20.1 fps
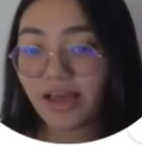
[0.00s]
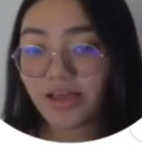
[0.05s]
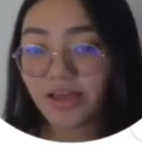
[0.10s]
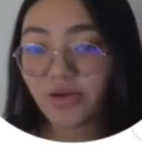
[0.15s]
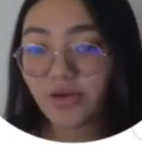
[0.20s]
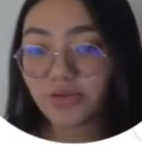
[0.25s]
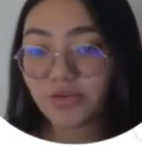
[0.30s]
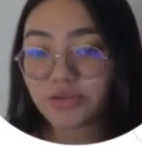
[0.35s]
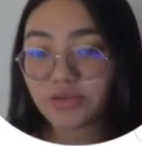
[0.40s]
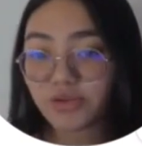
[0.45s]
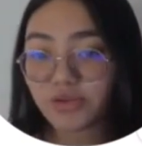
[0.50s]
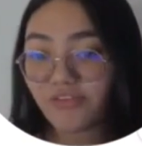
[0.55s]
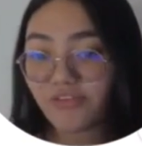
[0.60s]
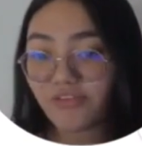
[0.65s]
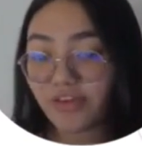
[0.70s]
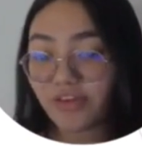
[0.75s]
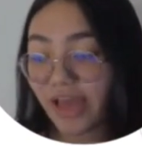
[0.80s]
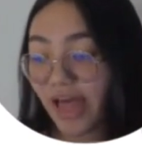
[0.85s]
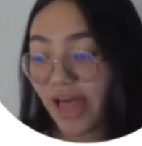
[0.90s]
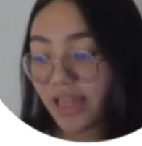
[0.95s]
I also
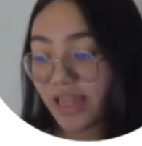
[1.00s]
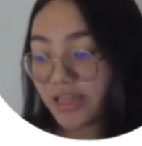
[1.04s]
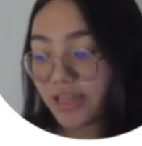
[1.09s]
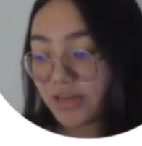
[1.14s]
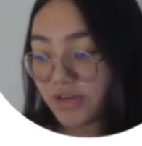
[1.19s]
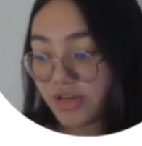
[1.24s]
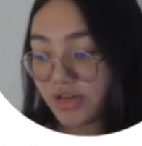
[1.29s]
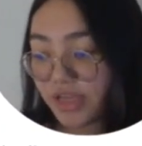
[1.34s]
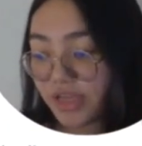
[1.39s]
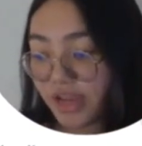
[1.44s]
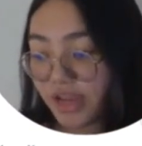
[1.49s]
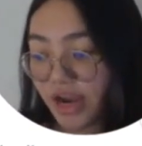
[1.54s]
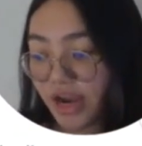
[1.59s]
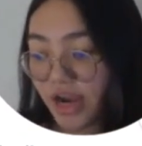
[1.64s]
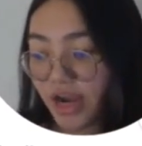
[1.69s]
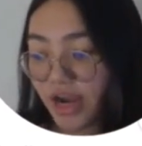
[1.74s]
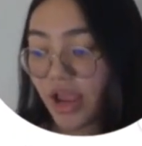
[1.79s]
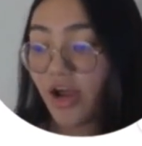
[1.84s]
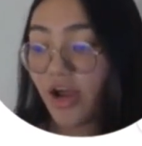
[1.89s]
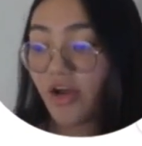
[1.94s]
have a calendar
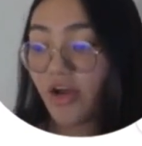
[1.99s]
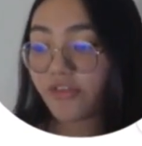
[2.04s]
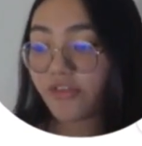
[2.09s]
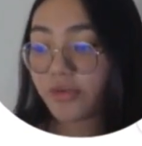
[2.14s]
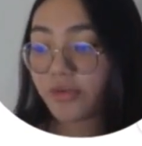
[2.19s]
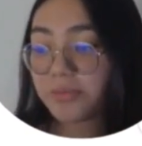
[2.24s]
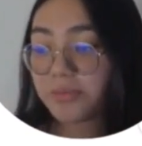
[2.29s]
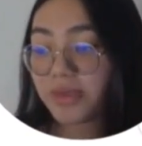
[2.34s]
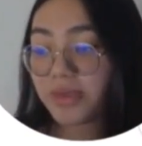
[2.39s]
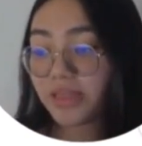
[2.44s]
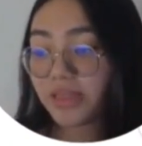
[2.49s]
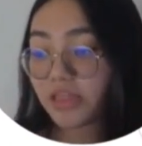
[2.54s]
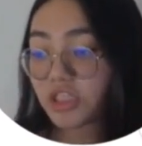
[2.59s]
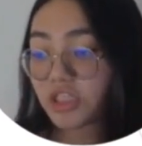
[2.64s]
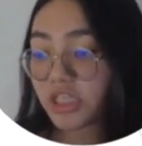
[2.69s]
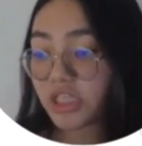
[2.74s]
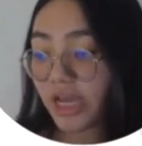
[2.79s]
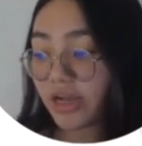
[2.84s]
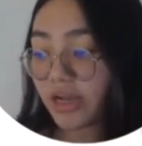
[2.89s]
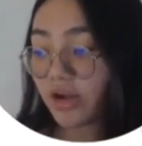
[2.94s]
here for me
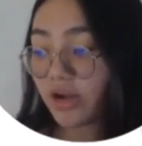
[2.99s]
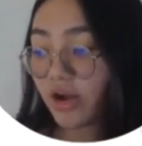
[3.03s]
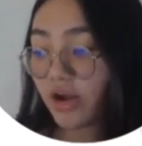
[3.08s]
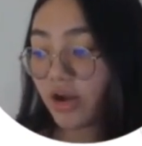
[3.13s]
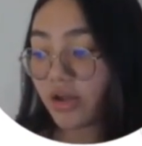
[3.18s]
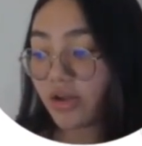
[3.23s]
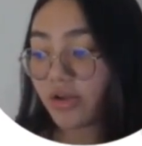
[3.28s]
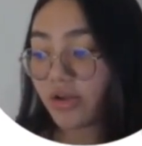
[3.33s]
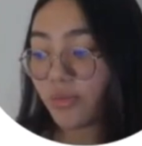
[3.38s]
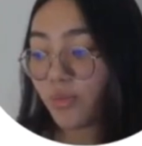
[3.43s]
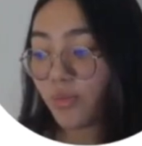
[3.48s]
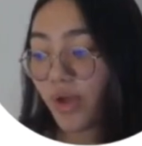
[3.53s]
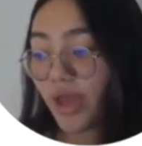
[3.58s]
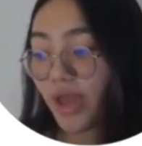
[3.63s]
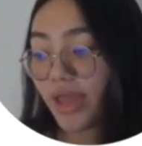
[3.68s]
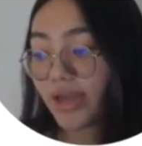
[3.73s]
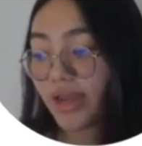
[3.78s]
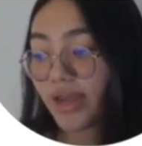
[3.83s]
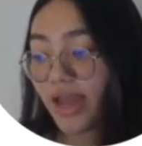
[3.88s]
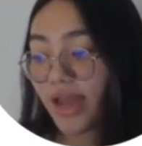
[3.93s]
to check on
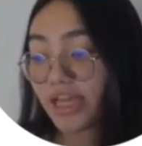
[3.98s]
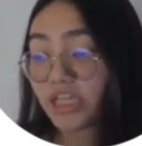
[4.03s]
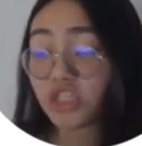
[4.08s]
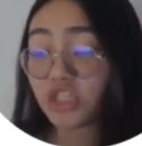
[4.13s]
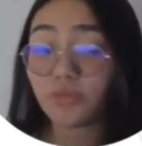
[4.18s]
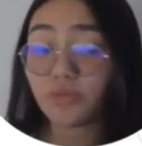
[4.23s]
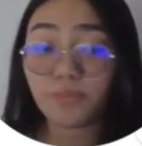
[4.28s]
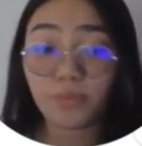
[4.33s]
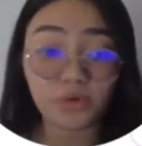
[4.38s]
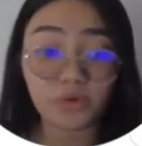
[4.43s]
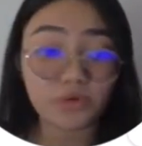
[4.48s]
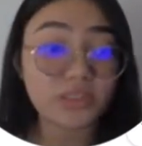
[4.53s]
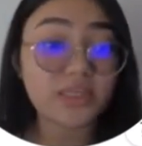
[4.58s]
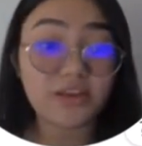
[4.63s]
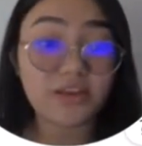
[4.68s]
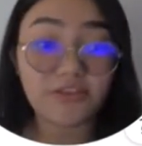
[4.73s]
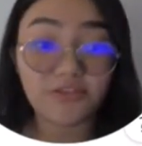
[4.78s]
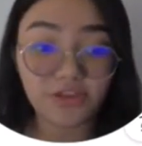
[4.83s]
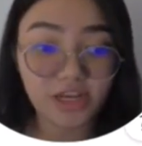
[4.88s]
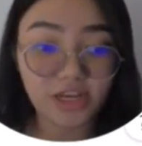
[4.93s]
when I should
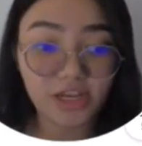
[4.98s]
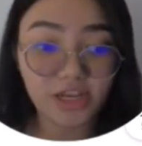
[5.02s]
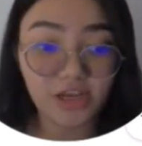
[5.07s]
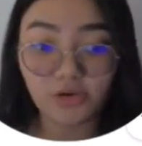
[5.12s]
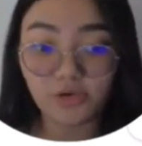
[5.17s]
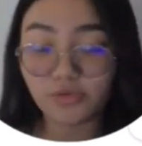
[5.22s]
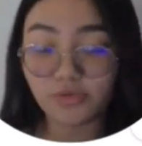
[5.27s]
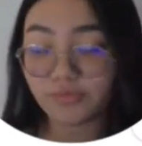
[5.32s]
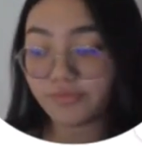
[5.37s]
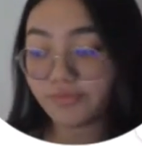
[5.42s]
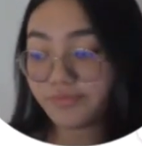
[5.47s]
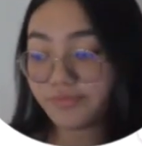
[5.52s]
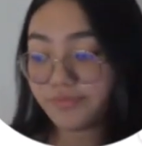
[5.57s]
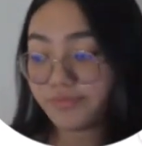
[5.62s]
post a video.